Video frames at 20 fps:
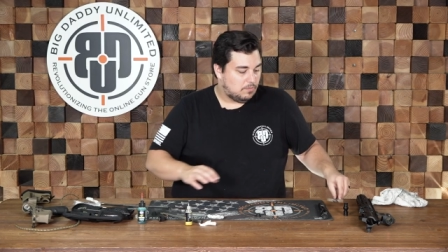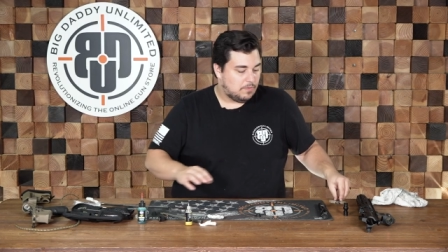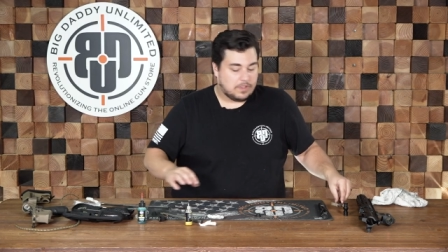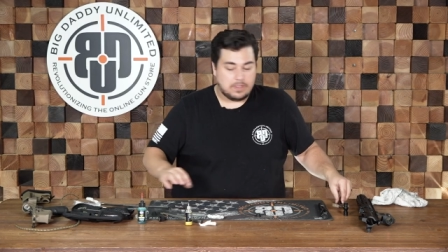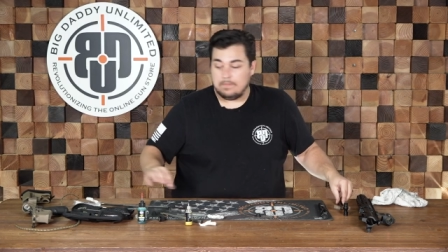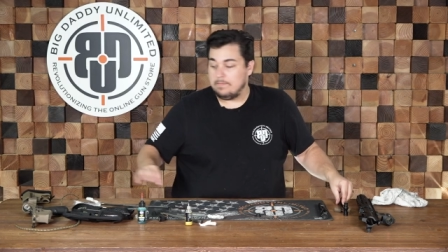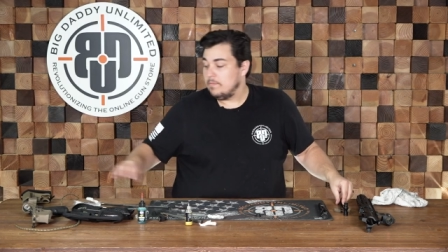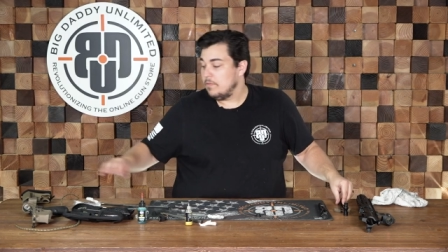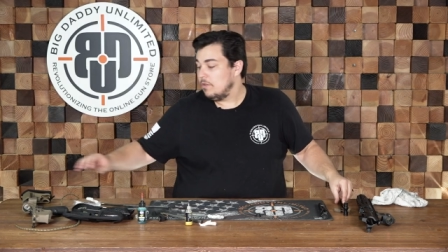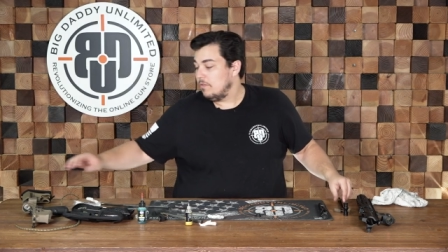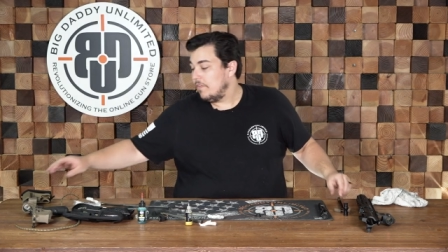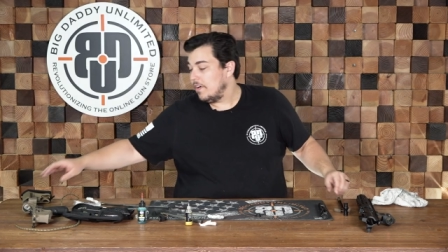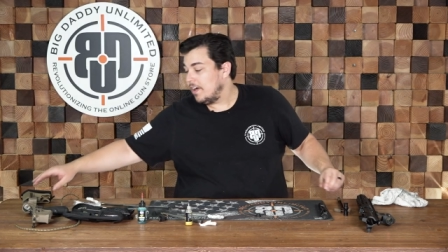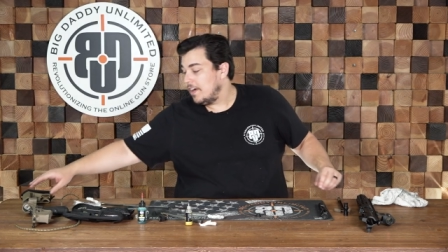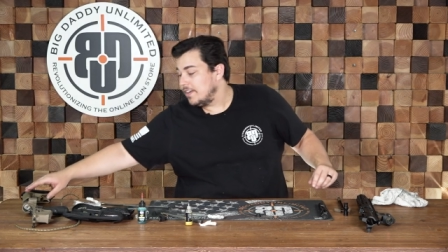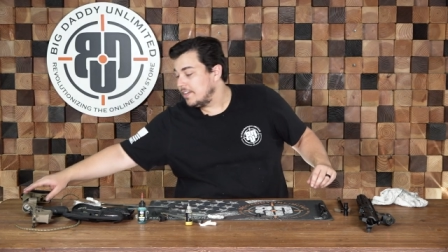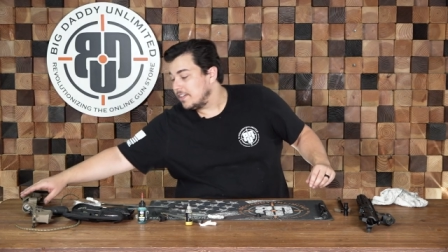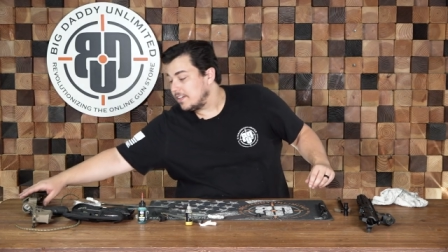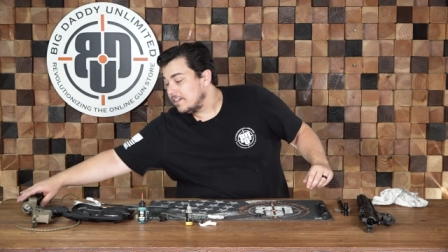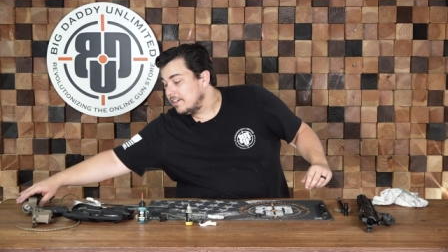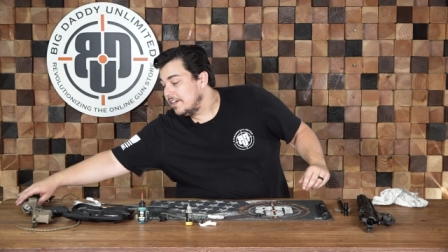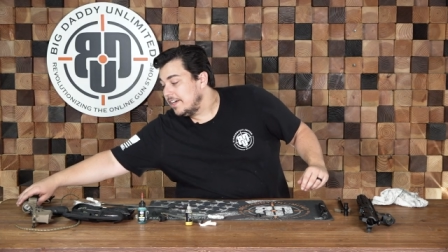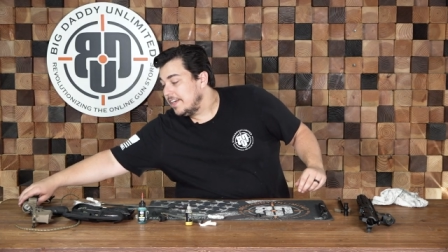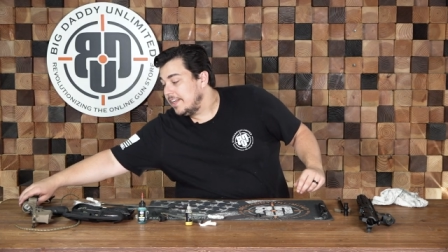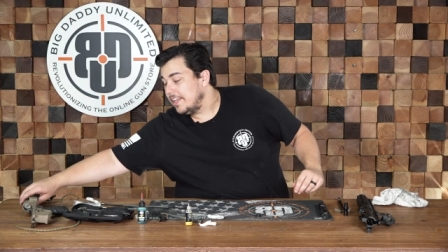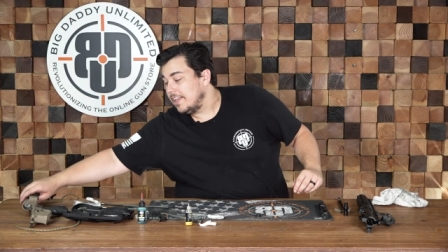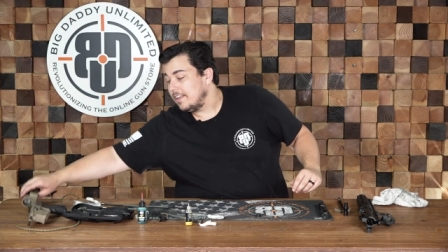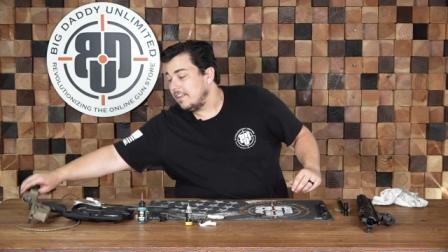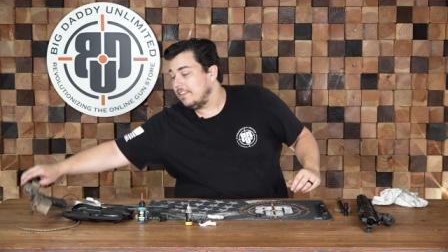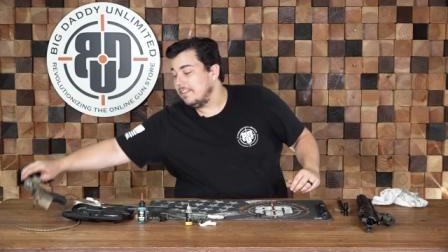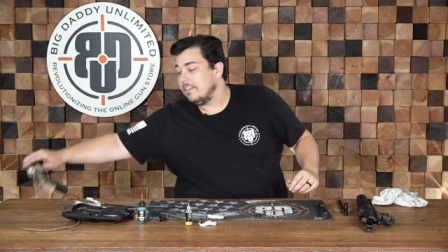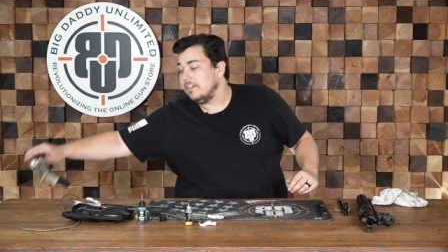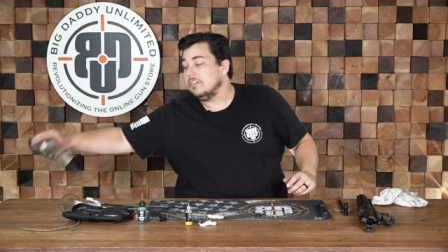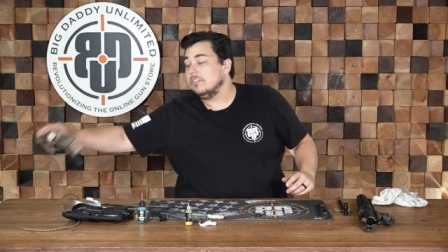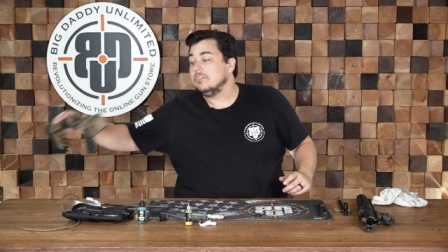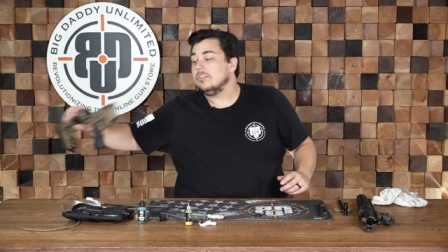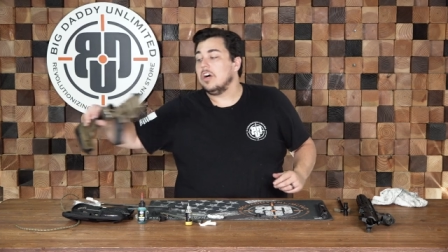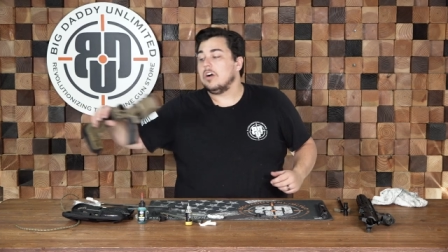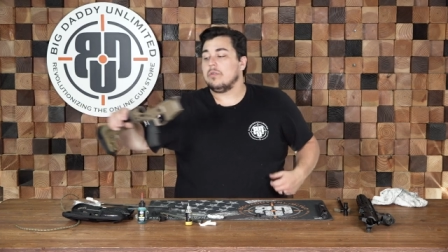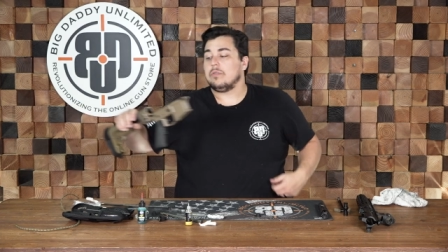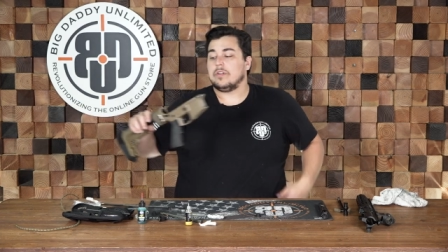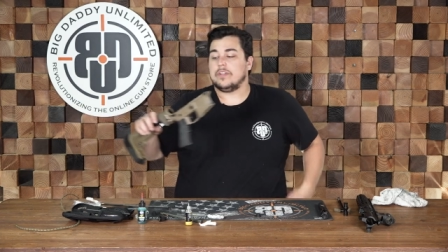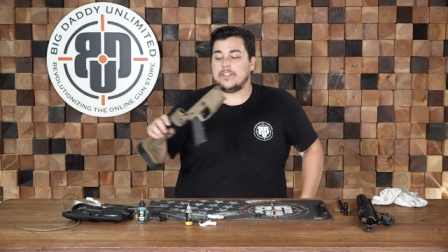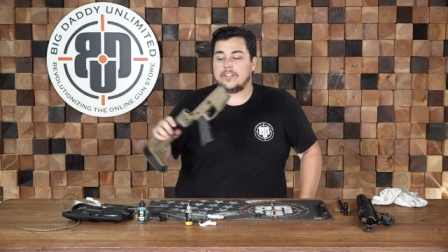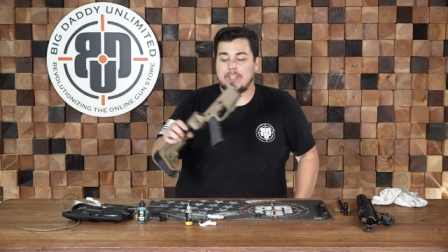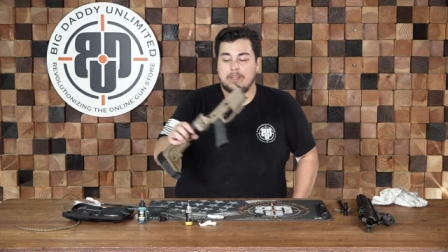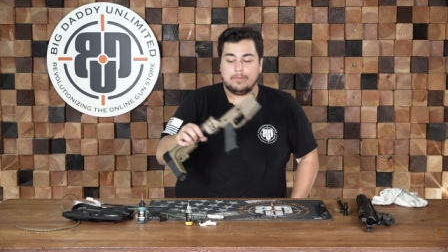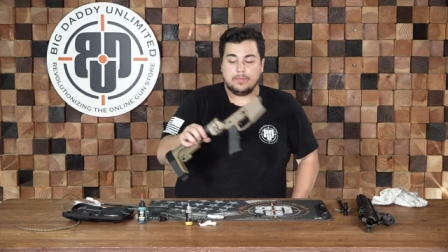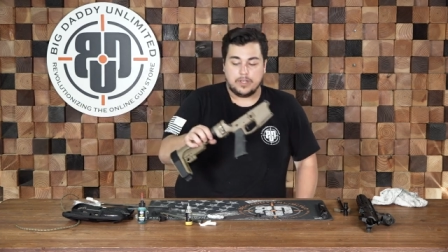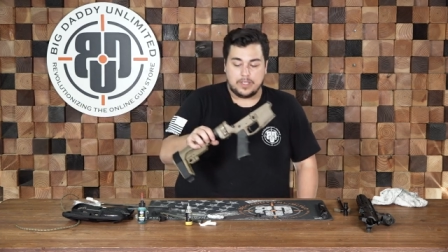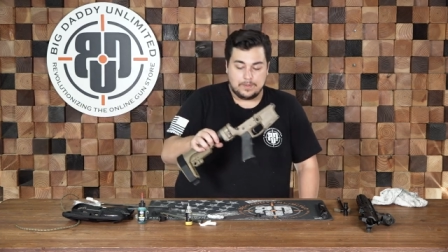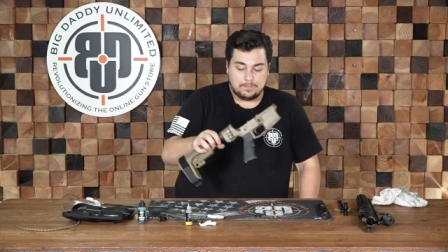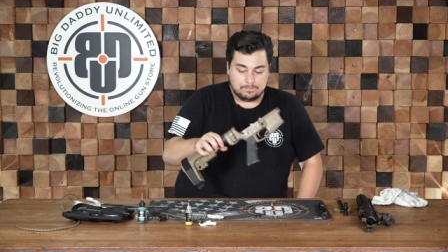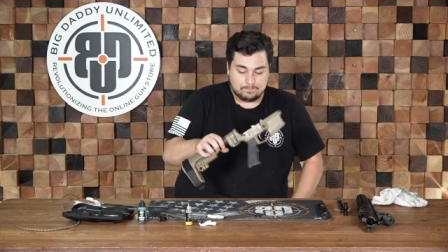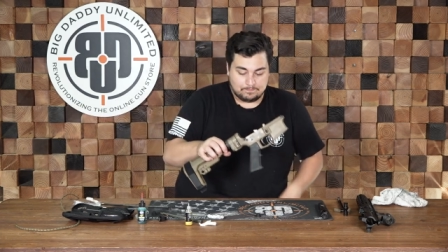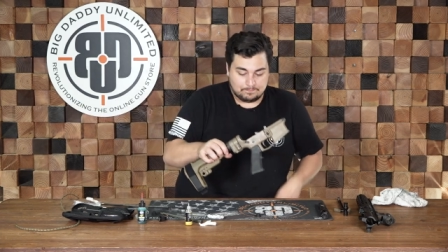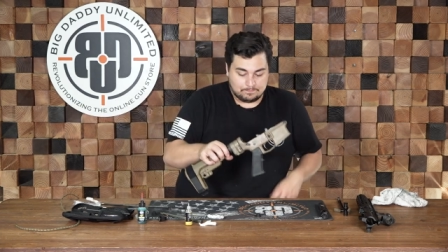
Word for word: we can move on to cleaning the lower assembly.